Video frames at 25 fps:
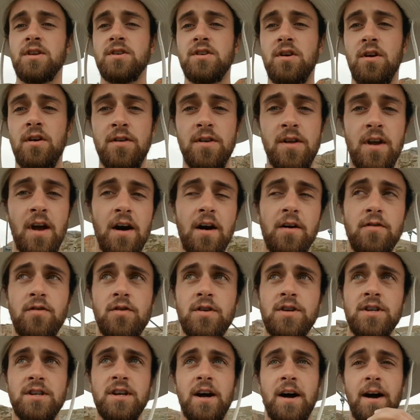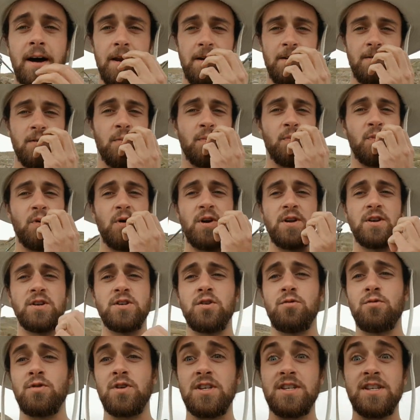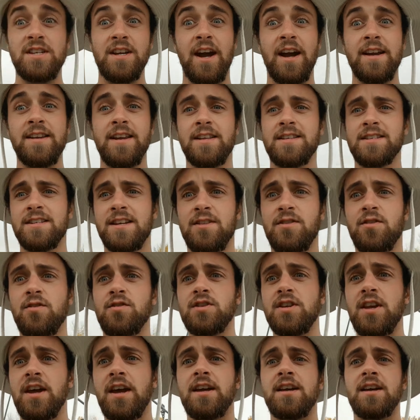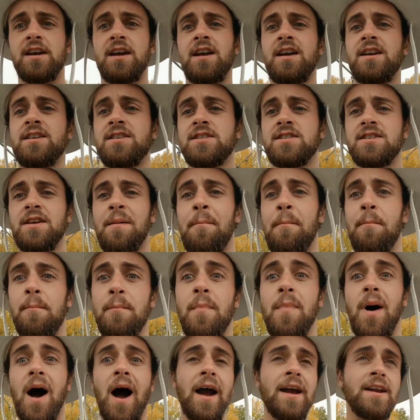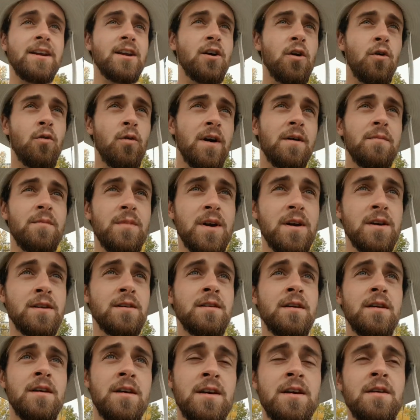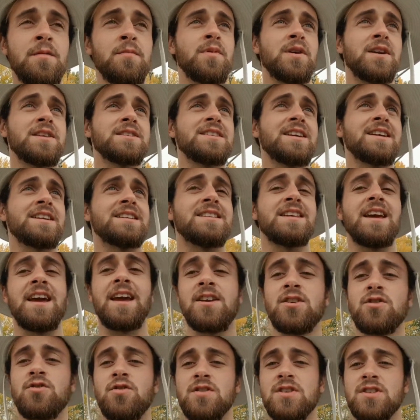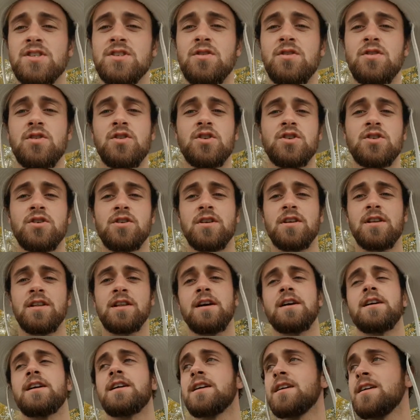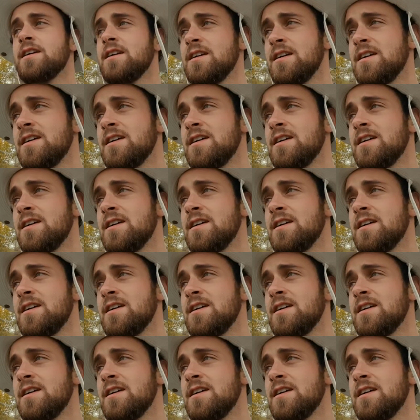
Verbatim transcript: On the other side of the bridge, there was a sign that said there's, like, some mine equipment, but it's, like, dangerous, so you shouldn't, like,